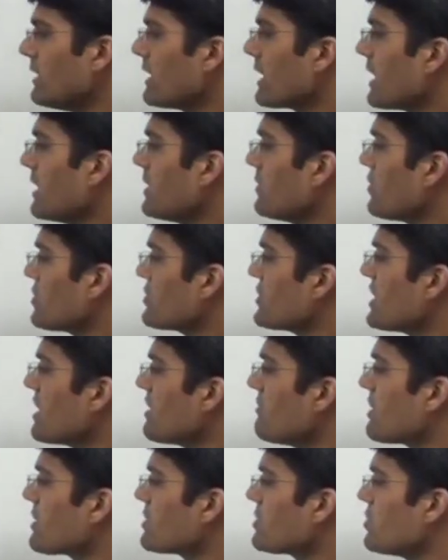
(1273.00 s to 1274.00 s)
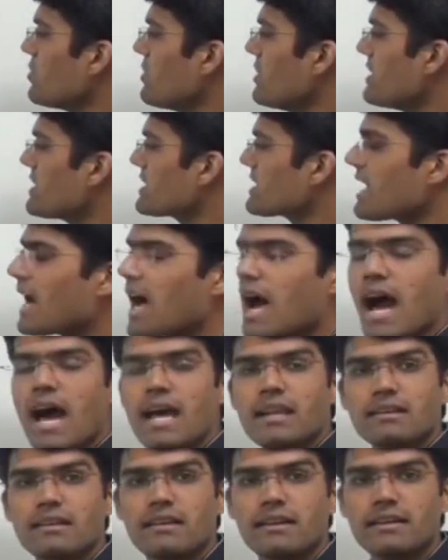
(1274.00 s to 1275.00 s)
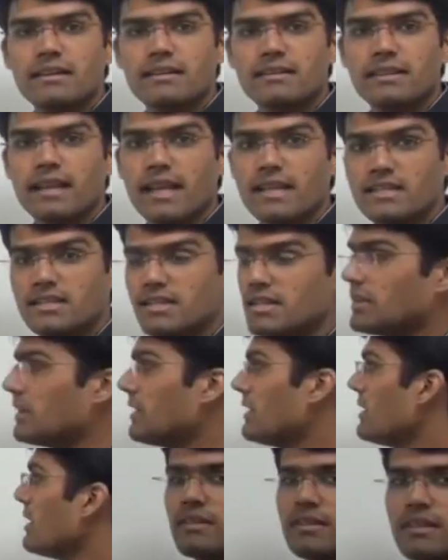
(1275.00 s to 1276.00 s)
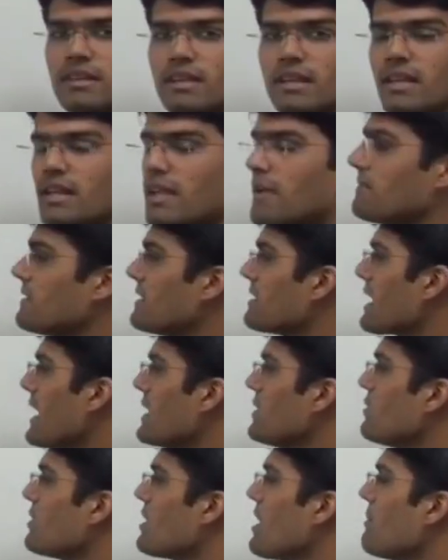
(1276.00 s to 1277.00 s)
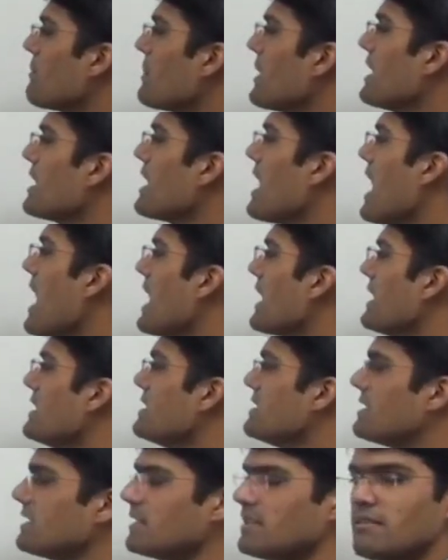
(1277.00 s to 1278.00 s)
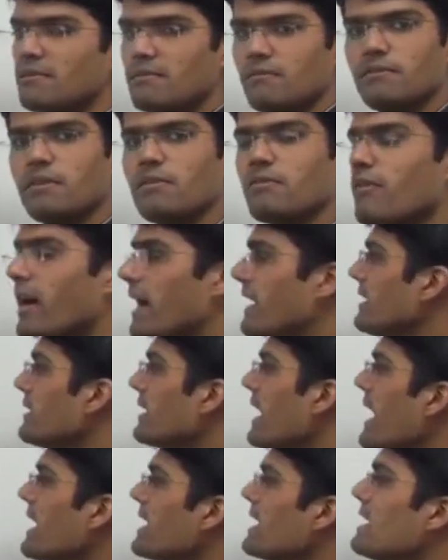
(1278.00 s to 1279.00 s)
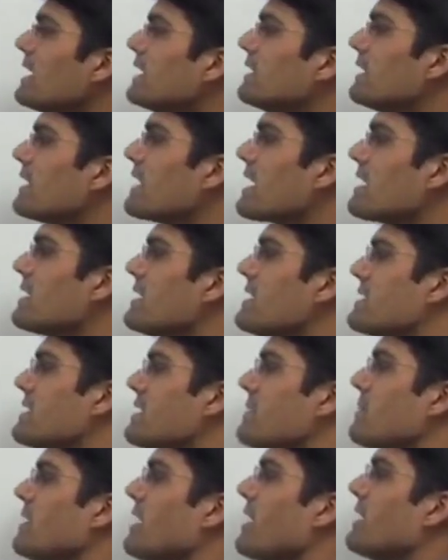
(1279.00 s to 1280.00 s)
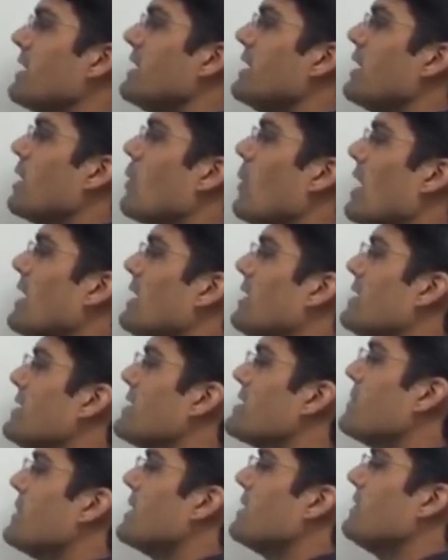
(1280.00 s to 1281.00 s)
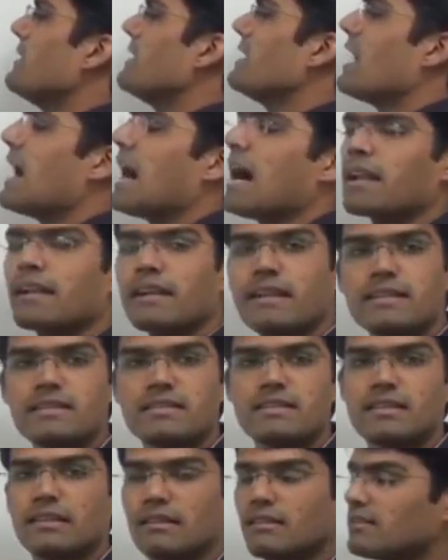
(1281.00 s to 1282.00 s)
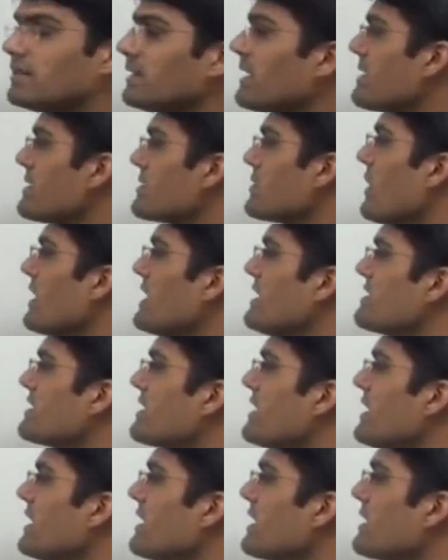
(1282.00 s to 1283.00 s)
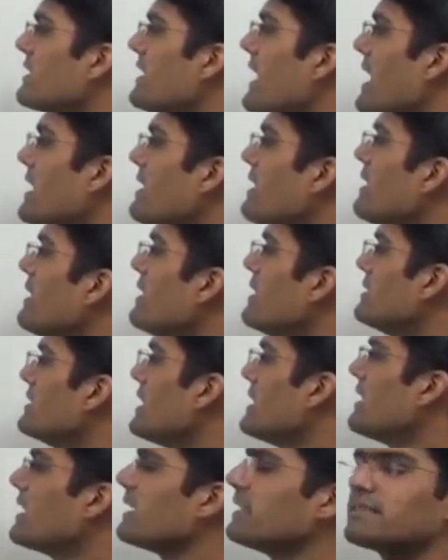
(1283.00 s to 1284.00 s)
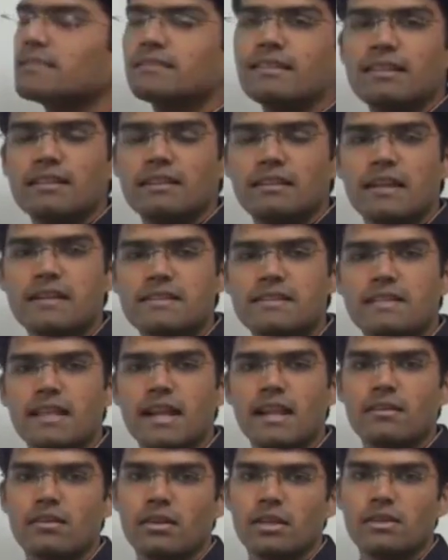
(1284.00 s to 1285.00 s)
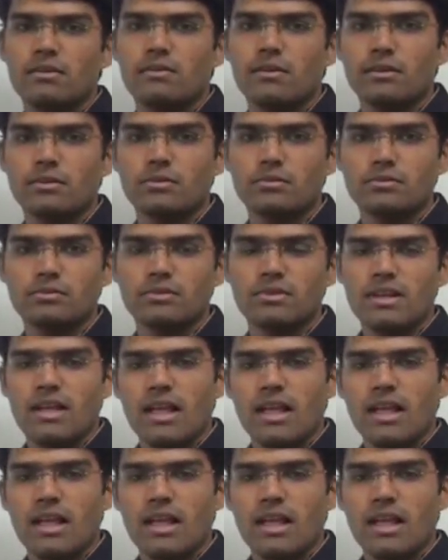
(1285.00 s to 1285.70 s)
The conclusion number 2 is R greater than G. If we try to compare R and G, we find that there are dissimilar inequalities between R and G. That is, one is greater than, the other is less than or equal to.